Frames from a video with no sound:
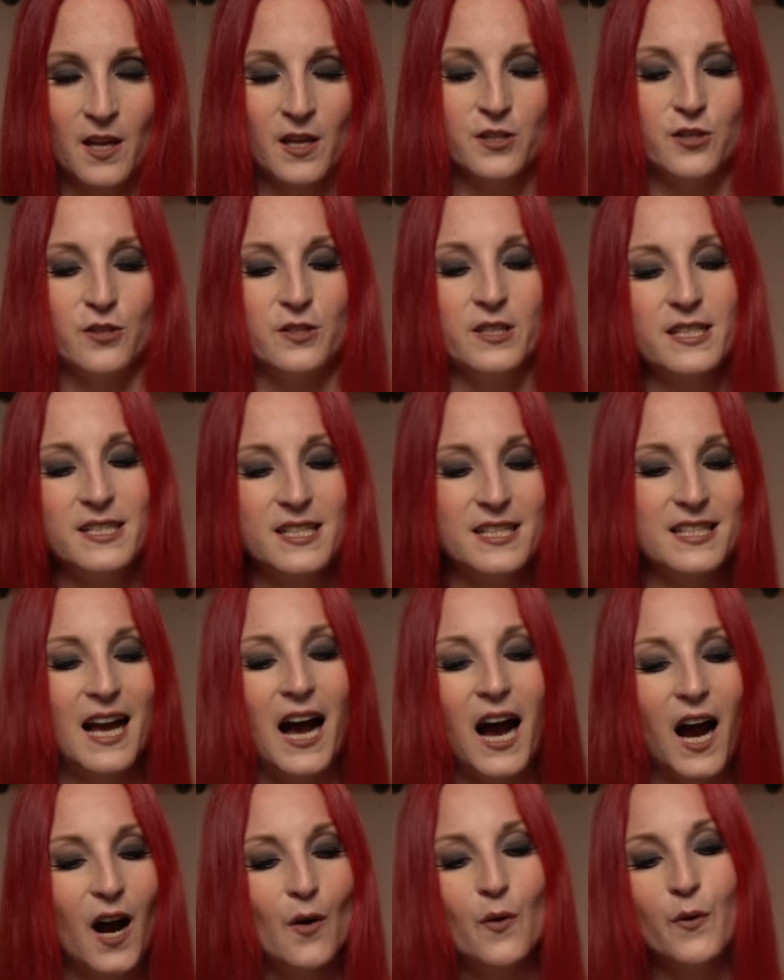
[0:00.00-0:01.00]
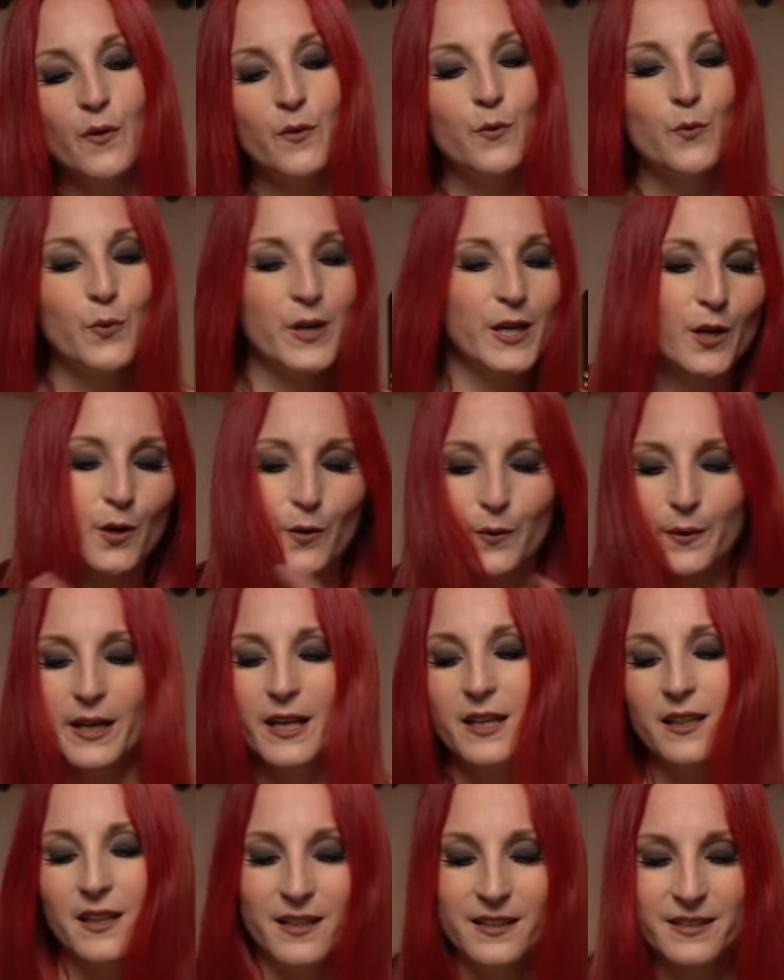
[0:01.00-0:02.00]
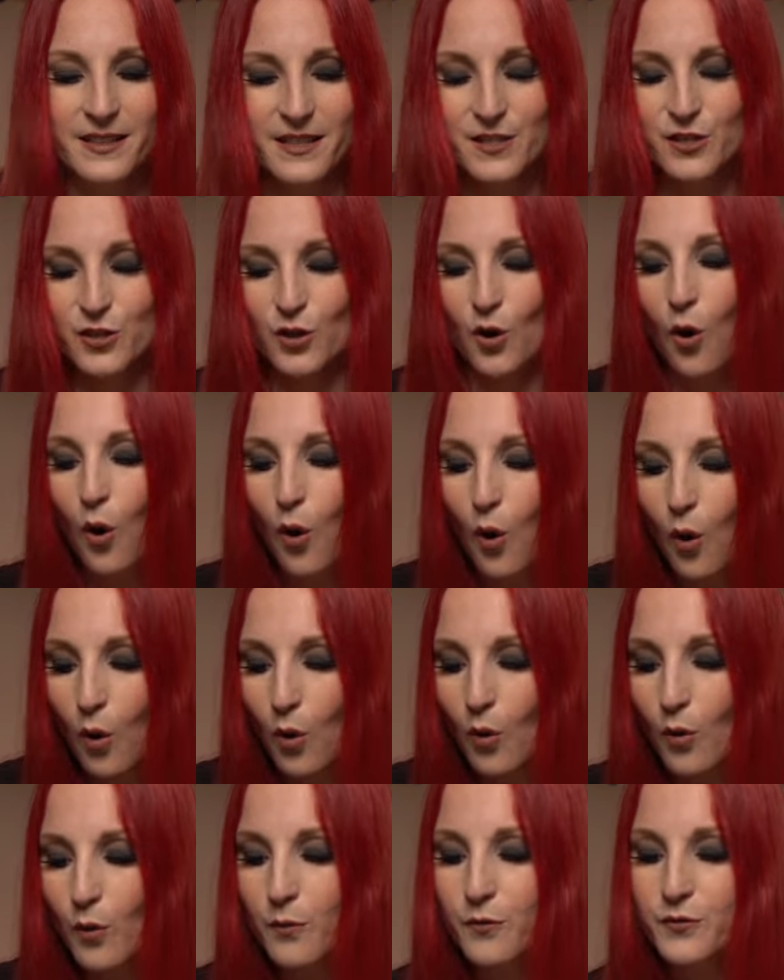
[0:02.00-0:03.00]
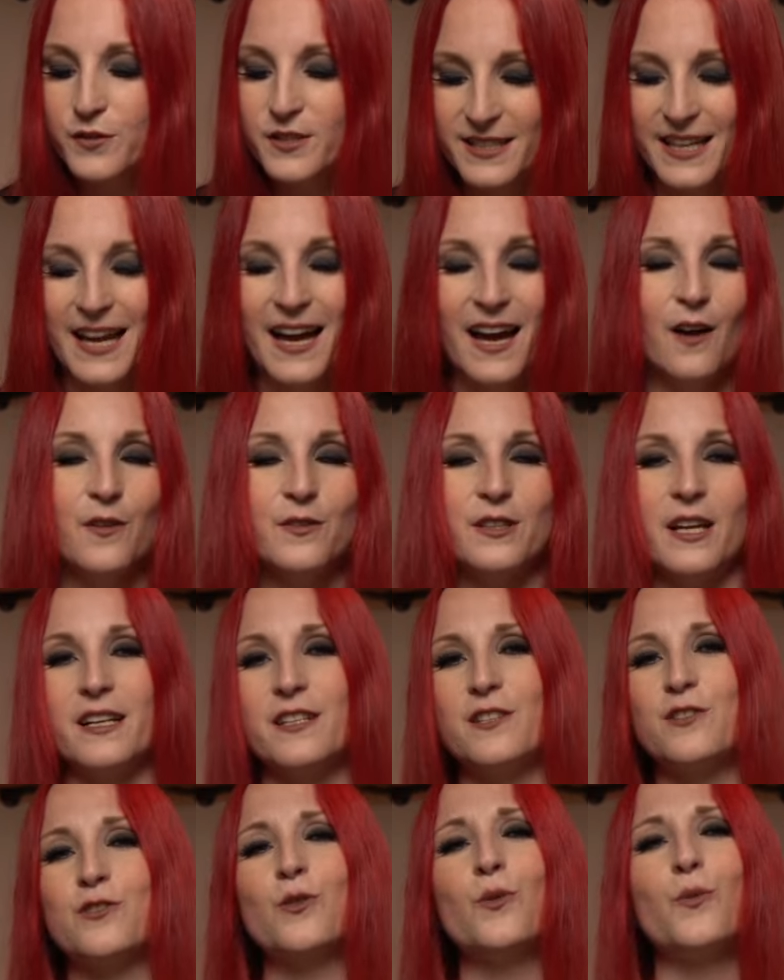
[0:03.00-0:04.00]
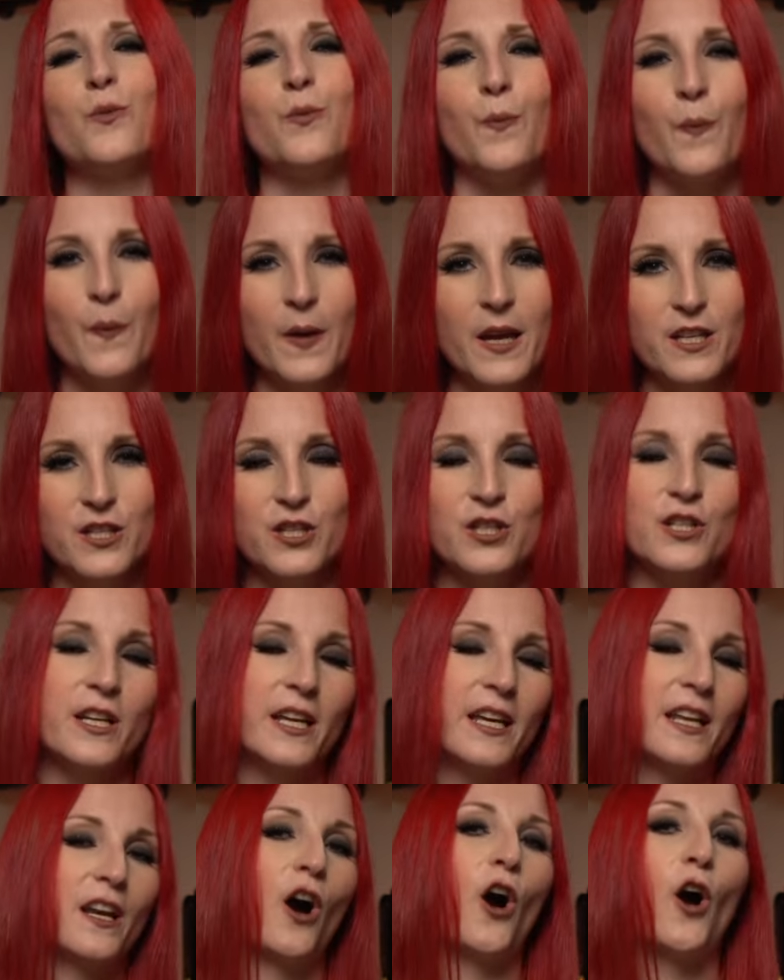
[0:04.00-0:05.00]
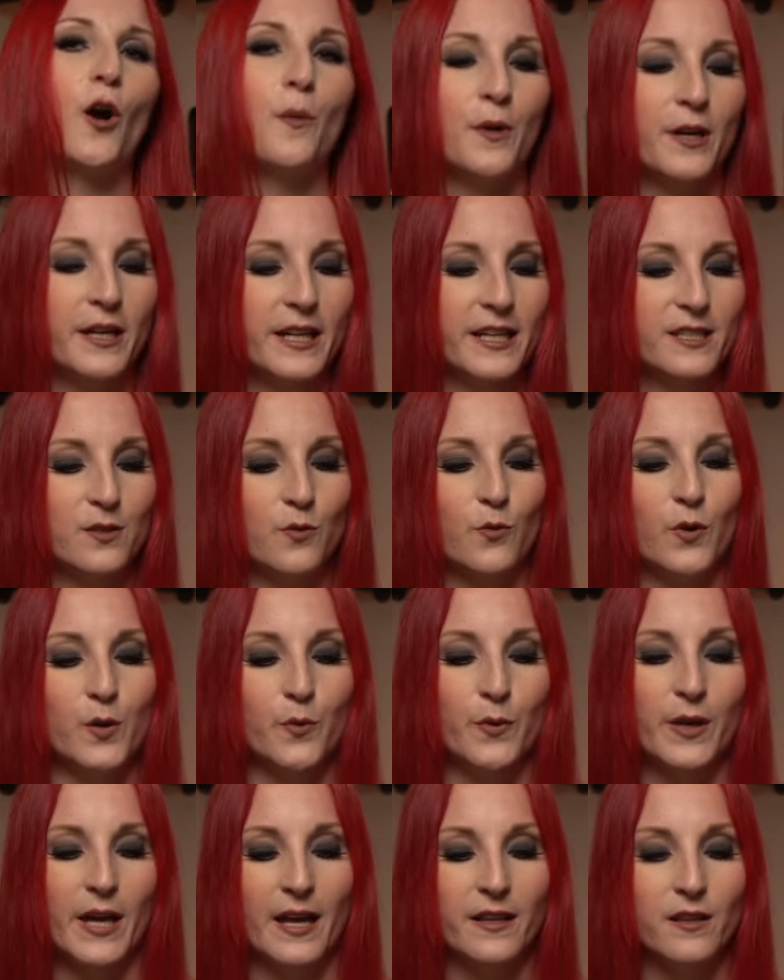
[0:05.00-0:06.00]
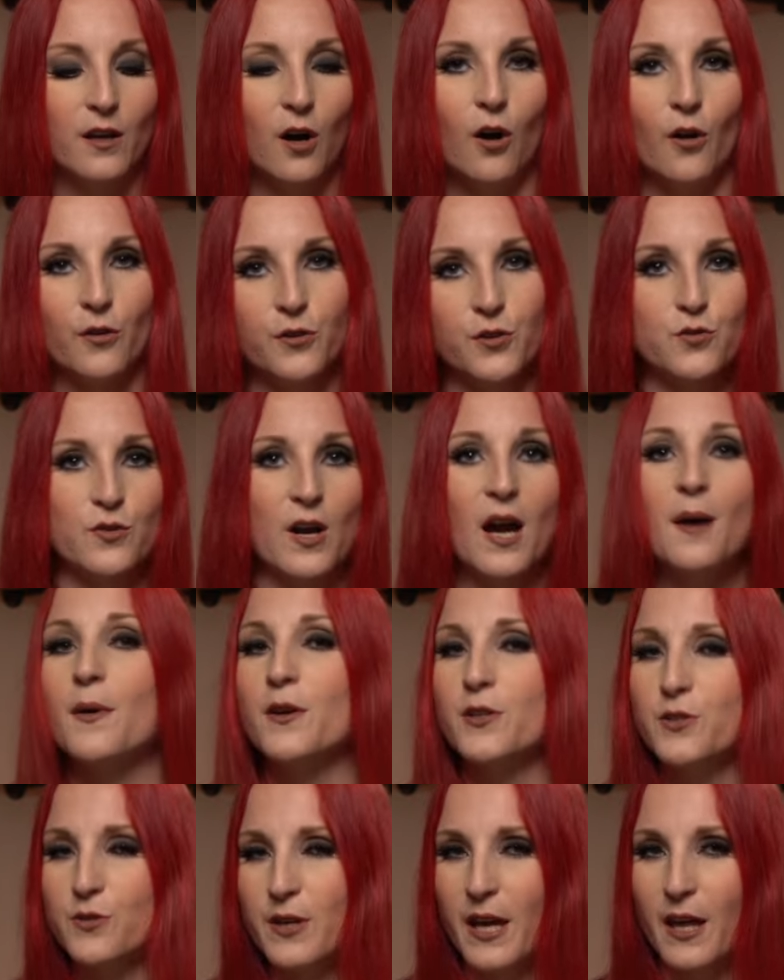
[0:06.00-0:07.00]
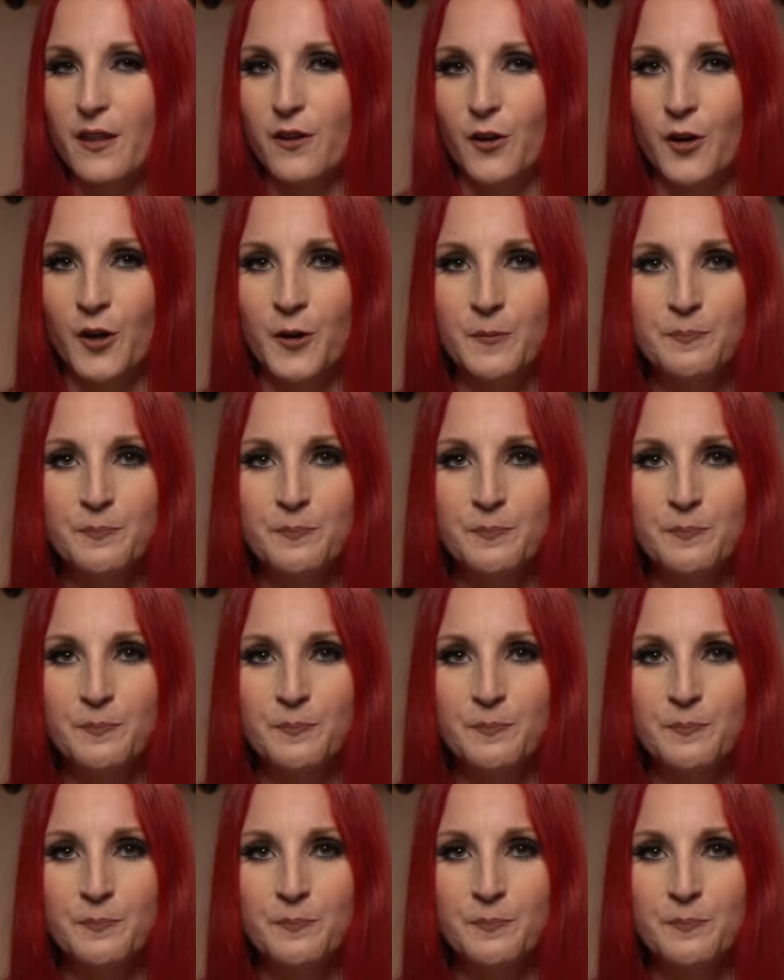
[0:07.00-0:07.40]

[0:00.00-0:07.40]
So this is how we create like this whole sound that is so rich in harmonics when we add all the drawbars together.